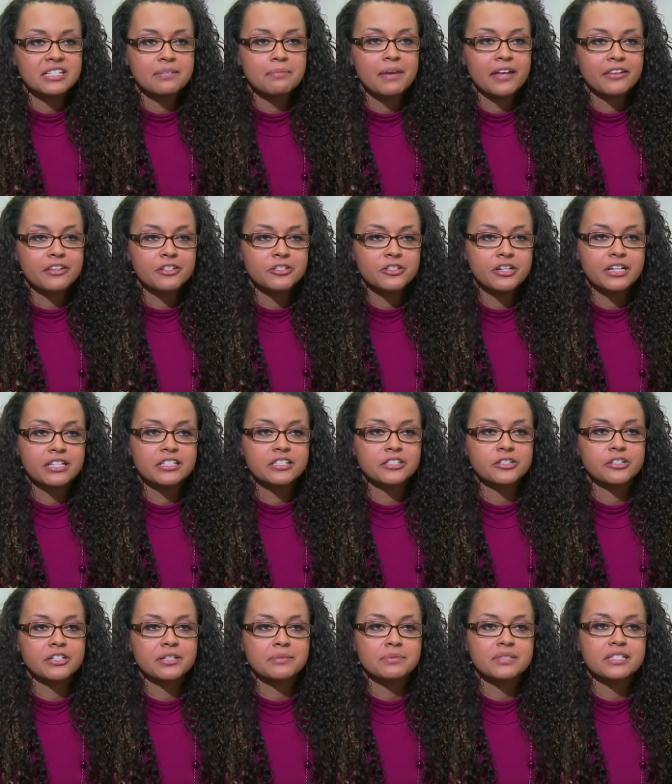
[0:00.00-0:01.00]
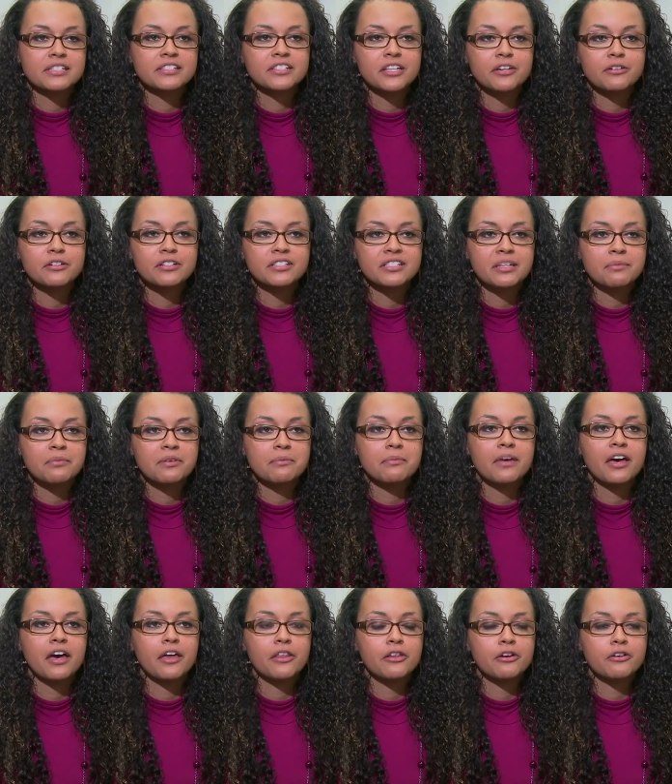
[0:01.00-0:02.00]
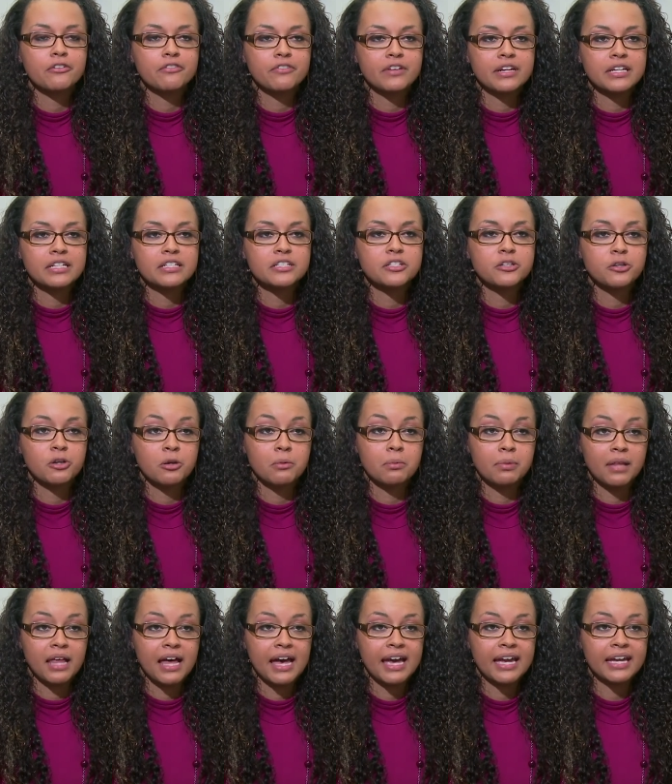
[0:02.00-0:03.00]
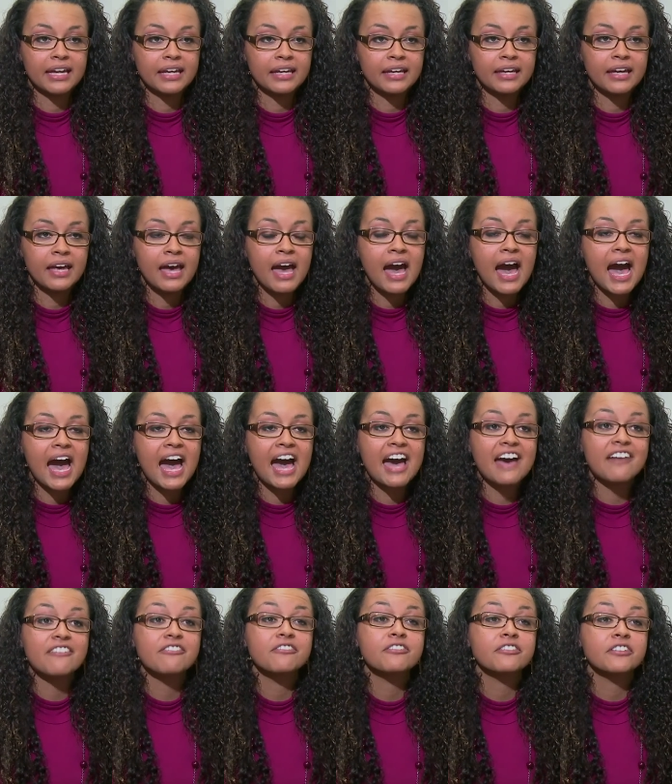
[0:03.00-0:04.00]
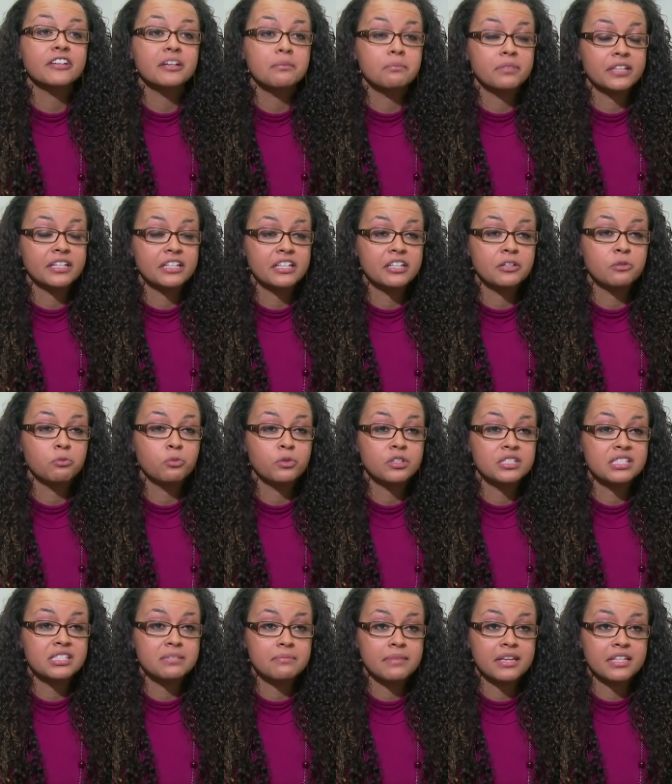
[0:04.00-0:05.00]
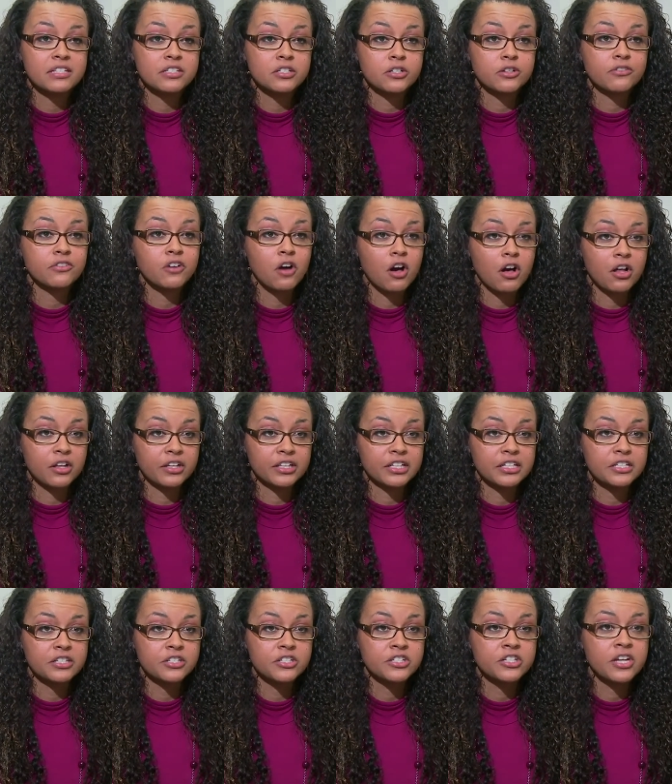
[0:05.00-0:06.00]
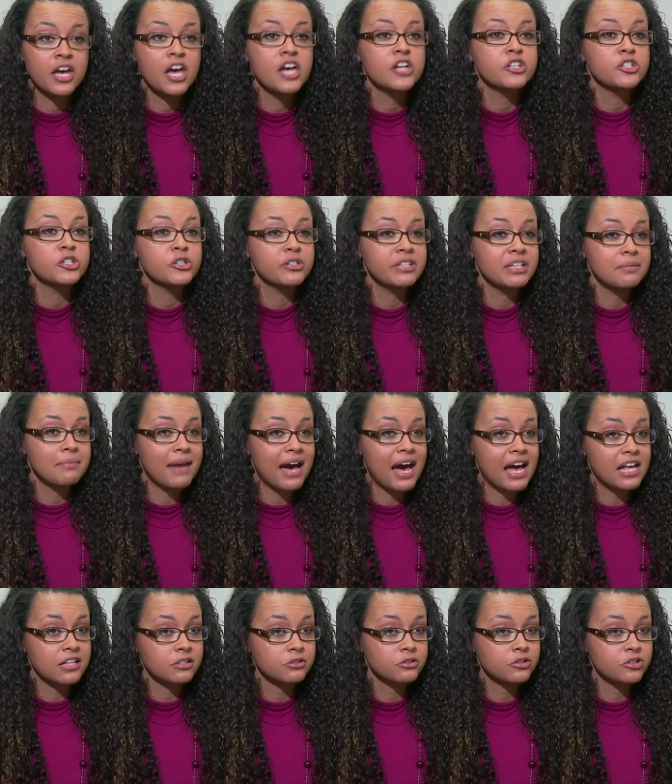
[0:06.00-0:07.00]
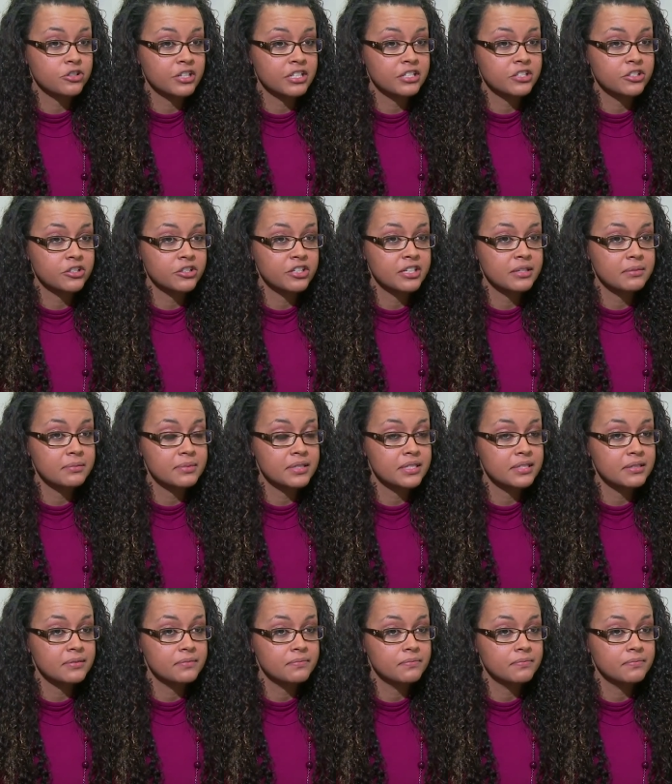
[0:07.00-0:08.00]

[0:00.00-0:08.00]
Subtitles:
about the transcripts, and so do some of my other friends who are applying. I've completed 1 semester of college. Do you need my high school transcripts?